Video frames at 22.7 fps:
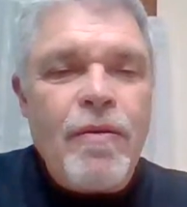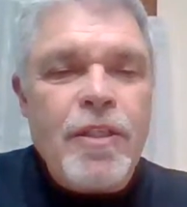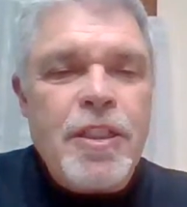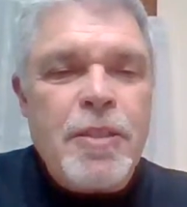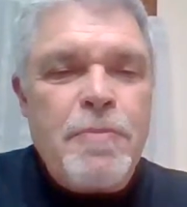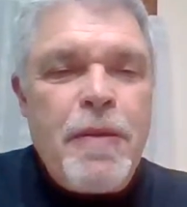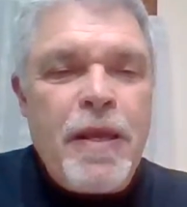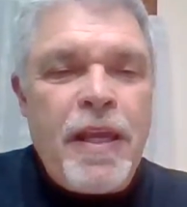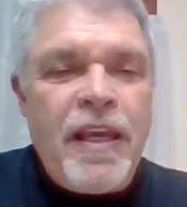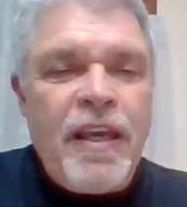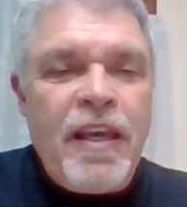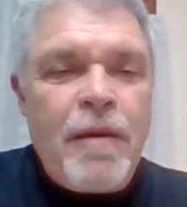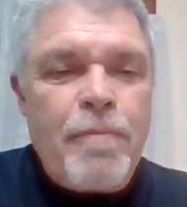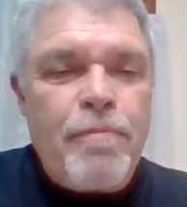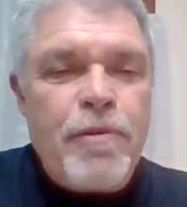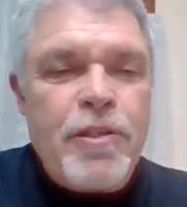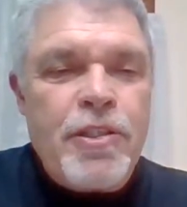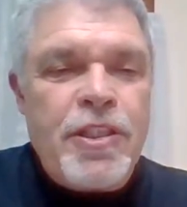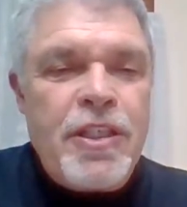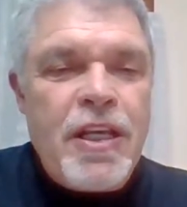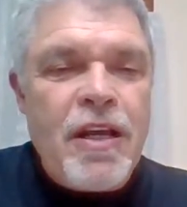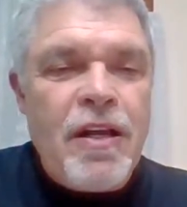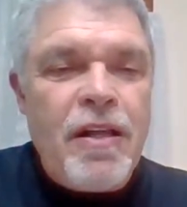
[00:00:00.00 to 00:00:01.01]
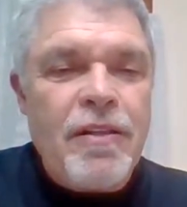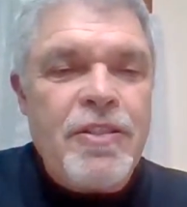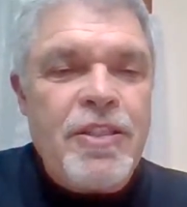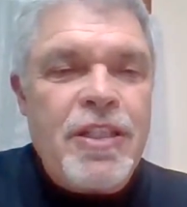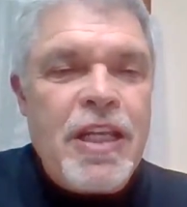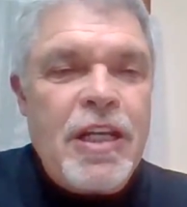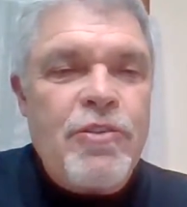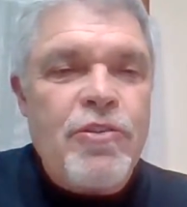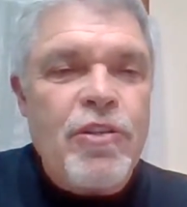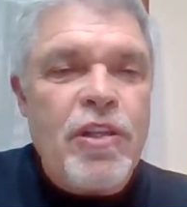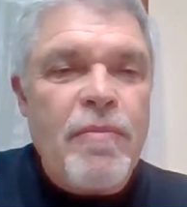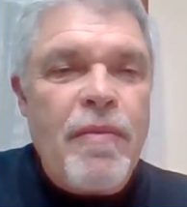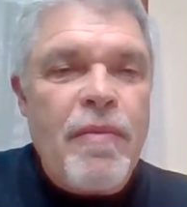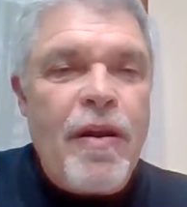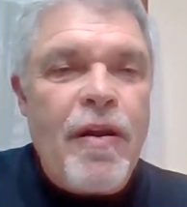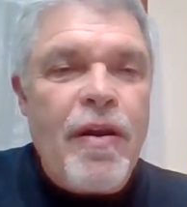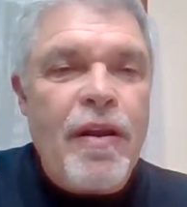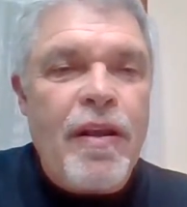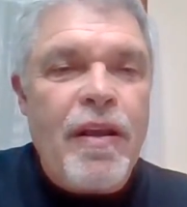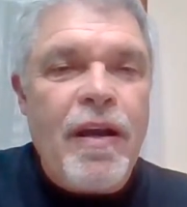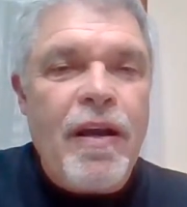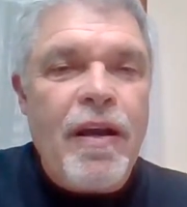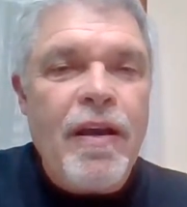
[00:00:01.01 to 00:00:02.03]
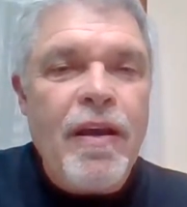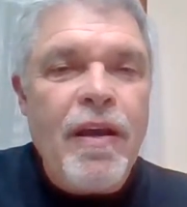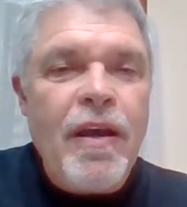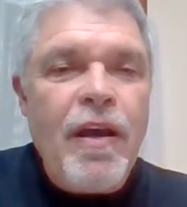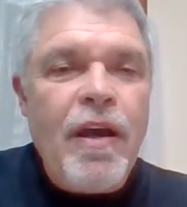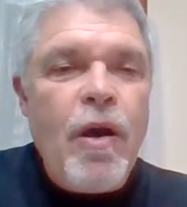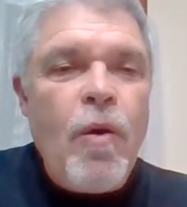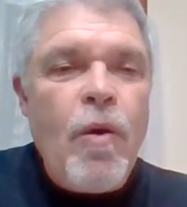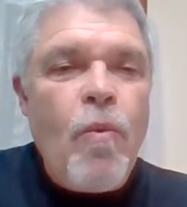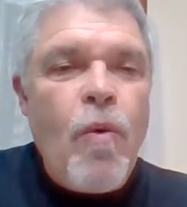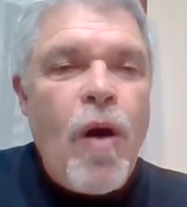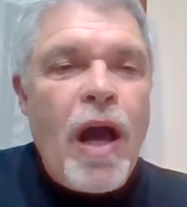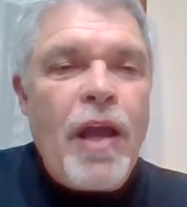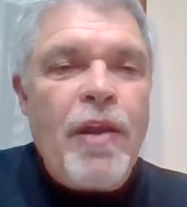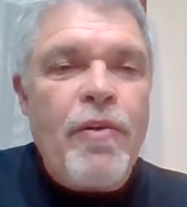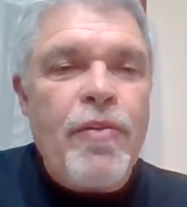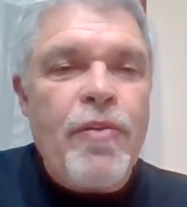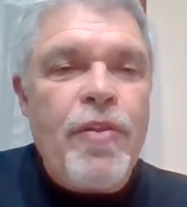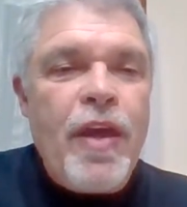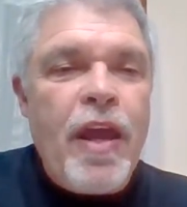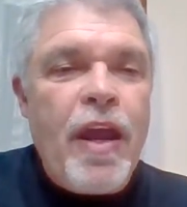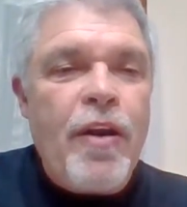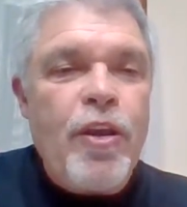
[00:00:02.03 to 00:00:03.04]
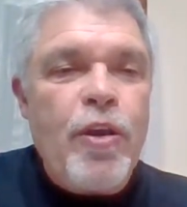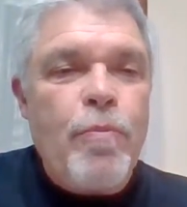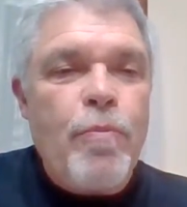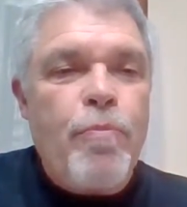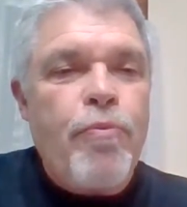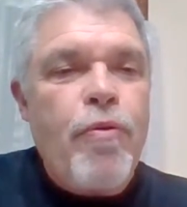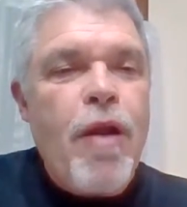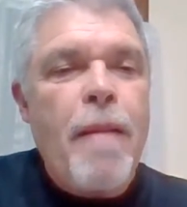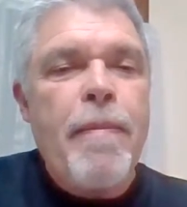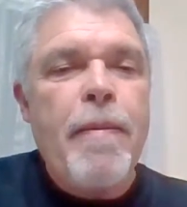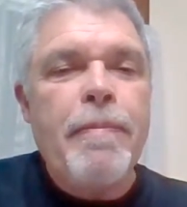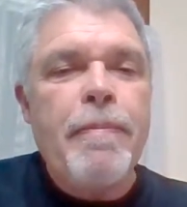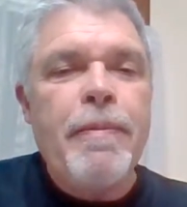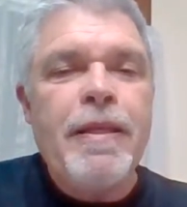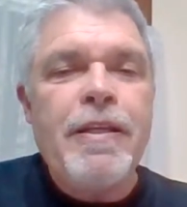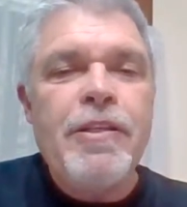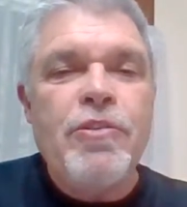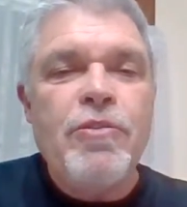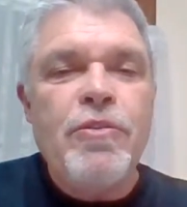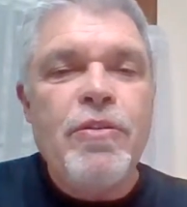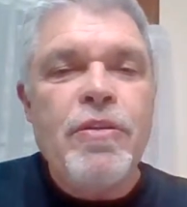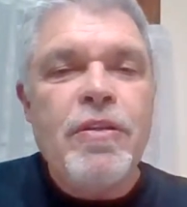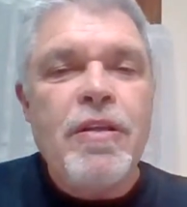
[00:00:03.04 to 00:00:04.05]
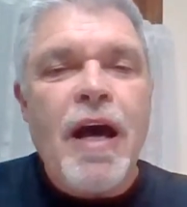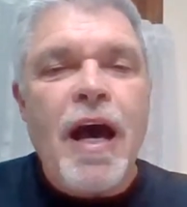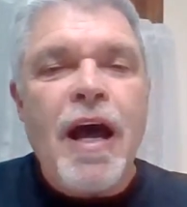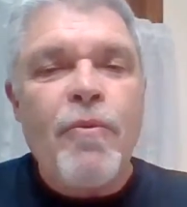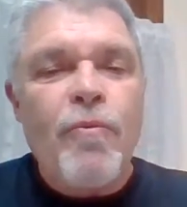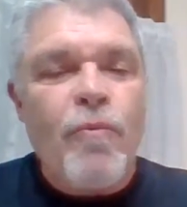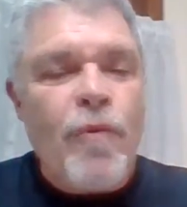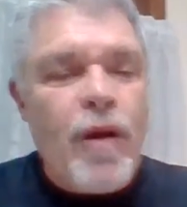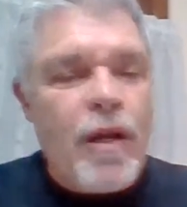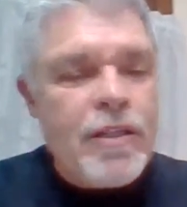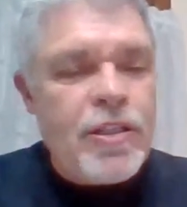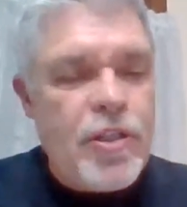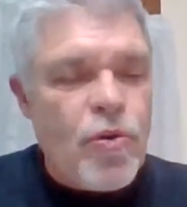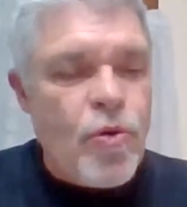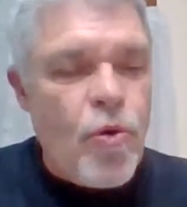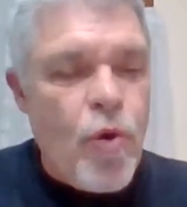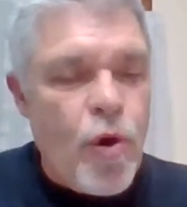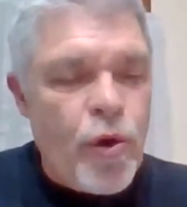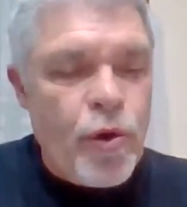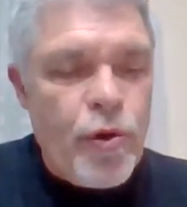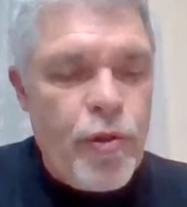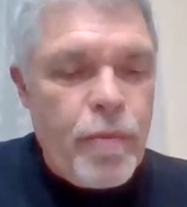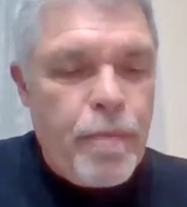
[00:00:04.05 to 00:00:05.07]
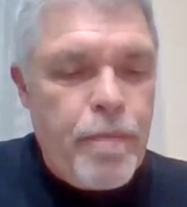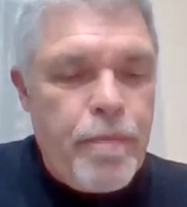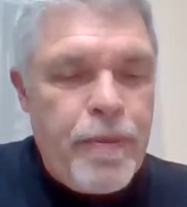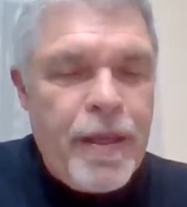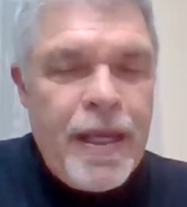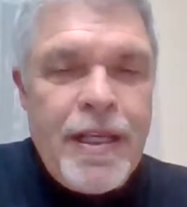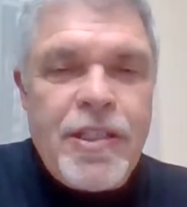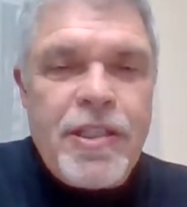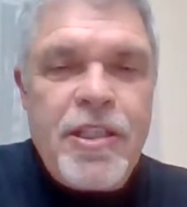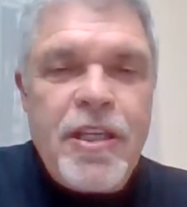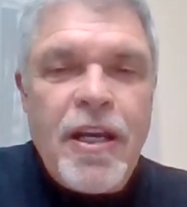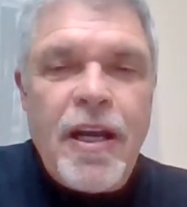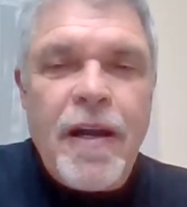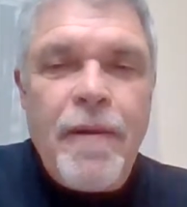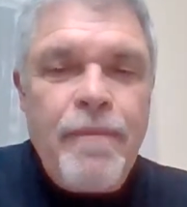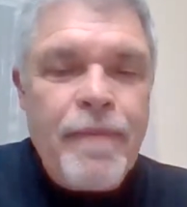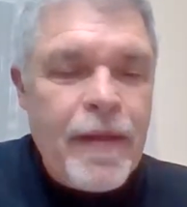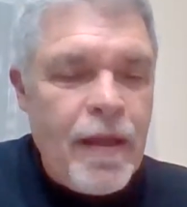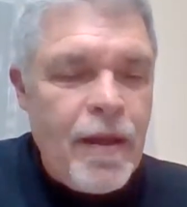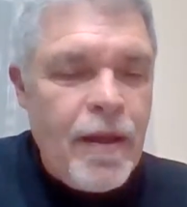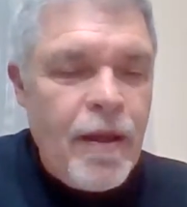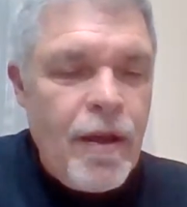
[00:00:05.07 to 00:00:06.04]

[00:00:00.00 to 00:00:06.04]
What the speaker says: Speaking of Brazil, Central America, while you're there, you probably do not want to order the pizza.